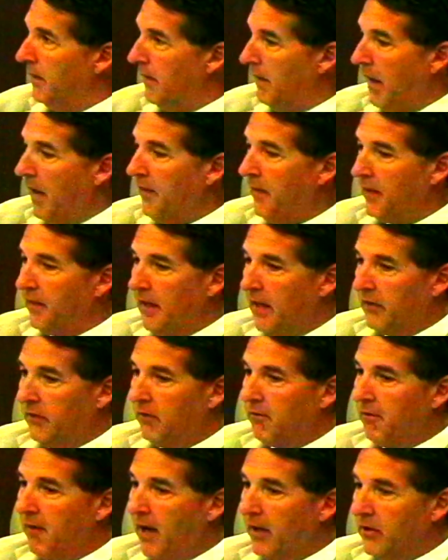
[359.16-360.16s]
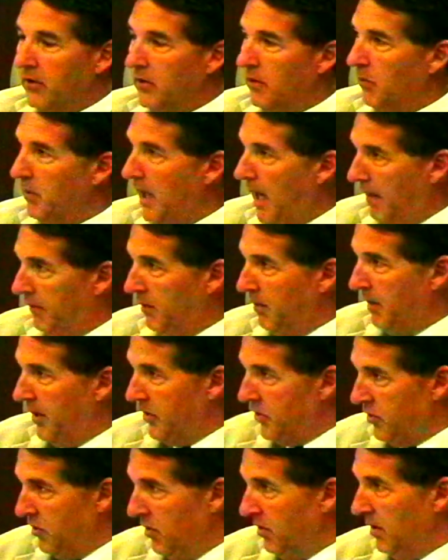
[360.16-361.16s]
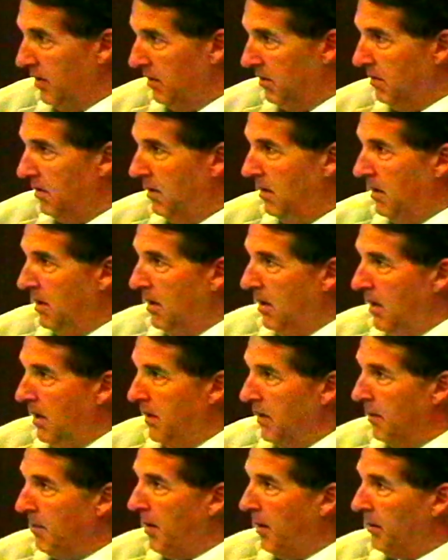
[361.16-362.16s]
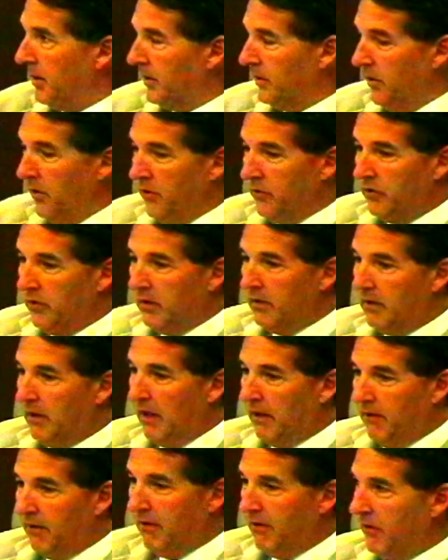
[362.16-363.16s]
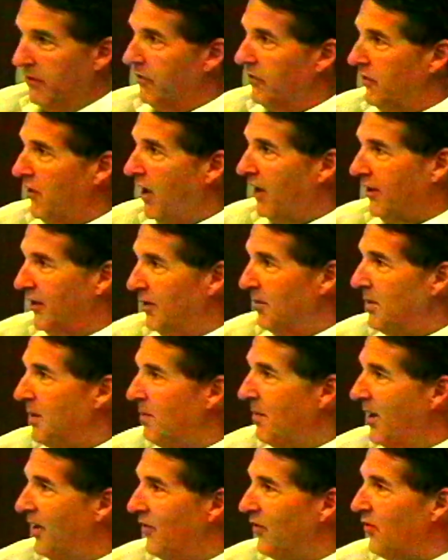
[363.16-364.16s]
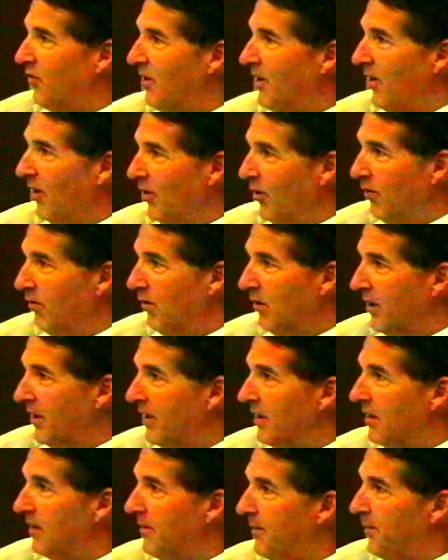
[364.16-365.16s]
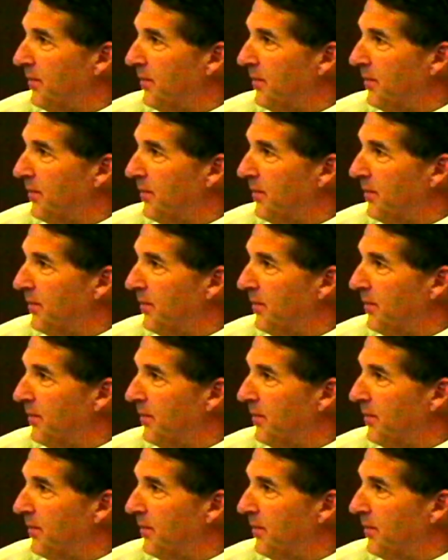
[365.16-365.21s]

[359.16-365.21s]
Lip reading: I think that's a factor that we have to make sure that the public knows that it's not going to be Main Street all over again.